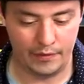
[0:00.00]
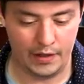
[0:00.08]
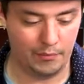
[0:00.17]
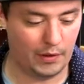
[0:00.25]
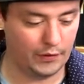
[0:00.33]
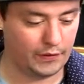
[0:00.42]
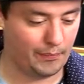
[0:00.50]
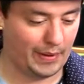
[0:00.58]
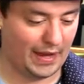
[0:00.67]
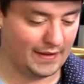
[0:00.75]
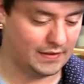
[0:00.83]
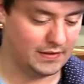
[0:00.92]
In most
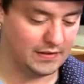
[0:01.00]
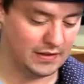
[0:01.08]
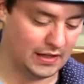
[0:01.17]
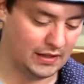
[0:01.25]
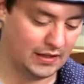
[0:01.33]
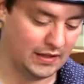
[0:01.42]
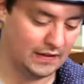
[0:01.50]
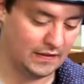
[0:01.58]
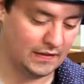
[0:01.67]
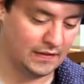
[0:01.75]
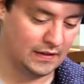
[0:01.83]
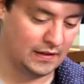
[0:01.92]
capacitors like
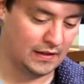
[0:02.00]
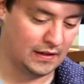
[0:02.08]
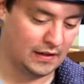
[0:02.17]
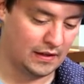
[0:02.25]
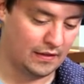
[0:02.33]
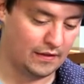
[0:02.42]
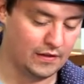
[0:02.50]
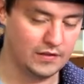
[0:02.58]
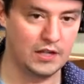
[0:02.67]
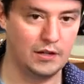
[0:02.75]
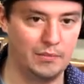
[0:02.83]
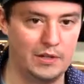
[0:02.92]
this, there's
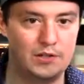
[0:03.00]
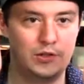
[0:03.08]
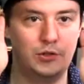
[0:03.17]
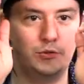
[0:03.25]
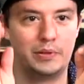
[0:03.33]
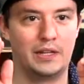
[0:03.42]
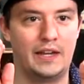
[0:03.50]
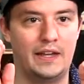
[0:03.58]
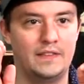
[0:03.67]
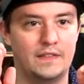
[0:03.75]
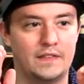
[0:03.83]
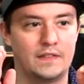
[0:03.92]
going to be two
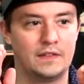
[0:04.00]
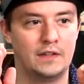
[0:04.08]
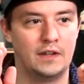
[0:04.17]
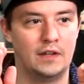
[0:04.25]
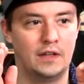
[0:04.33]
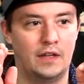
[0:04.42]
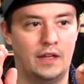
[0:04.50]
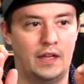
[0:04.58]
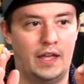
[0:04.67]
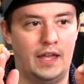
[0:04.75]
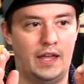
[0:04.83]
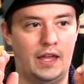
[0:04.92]
plates
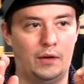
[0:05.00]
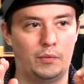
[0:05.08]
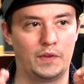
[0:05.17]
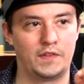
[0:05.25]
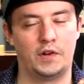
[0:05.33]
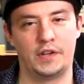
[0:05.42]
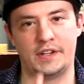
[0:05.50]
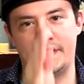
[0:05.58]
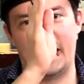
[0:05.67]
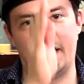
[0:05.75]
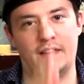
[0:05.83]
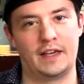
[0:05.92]
and what's called a
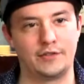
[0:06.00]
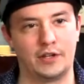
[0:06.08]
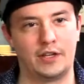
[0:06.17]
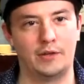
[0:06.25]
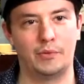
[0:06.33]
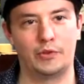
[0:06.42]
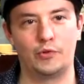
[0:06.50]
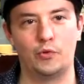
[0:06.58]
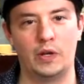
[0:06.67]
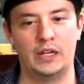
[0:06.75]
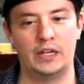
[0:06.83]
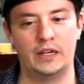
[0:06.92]
dielectric in
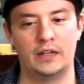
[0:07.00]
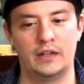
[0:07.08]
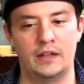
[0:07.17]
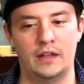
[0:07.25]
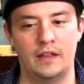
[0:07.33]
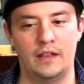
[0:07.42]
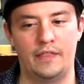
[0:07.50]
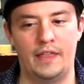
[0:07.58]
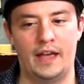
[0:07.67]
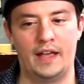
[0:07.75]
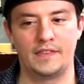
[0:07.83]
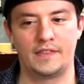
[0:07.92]
between
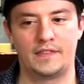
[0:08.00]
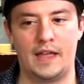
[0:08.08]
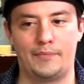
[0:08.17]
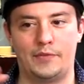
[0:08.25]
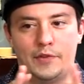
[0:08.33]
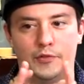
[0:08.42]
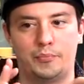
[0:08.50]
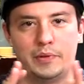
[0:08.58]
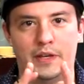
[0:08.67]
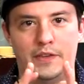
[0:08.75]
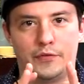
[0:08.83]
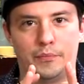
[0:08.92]
that stops those
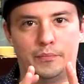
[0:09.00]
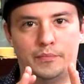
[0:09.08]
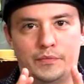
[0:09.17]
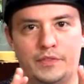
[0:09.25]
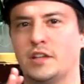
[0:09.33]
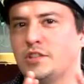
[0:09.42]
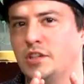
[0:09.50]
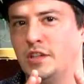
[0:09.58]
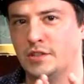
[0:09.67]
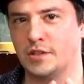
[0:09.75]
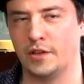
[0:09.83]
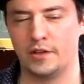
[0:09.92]
plates from touching
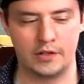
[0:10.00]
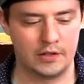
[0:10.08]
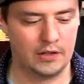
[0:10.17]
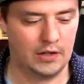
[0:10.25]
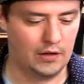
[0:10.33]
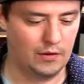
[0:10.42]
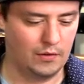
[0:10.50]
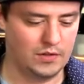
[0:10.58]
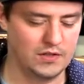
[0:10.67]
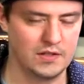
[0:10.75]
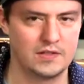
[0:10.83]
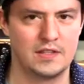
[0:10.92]
each other, which
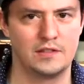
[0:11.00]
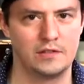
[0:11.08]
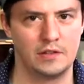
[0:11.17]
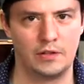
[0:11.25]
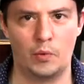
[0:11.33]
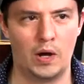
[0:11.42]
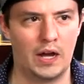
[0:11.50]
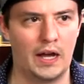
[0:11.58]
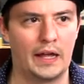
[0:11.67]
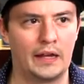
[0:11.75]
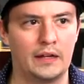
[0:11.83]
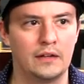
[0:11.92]
is essentially
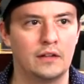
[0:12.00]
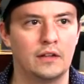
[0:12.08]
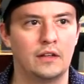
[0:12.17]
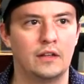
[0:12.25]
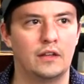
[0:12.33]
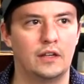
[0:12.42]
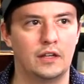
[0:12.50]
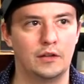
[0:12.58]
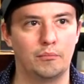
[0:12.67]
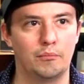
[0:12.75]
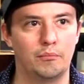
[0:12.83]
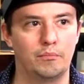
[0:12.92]
why
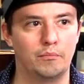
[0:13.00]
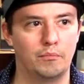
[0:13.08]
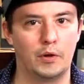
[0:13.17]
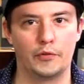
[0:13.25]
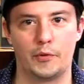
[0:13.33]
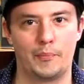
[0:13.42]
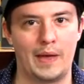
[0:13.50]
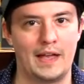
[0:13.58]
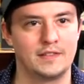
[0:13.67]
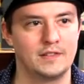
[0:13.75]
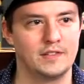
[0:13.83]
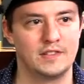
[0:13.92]
in most
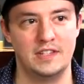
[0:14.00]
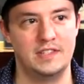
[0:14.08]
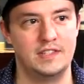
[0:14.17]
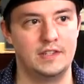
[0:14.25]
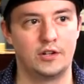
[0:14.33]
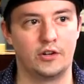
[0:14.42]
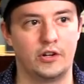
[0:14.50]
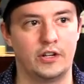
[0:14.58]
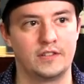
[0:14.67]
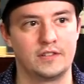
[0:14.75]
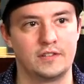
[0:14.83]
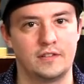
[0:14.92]
capacitors, DC
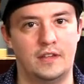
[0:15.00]
current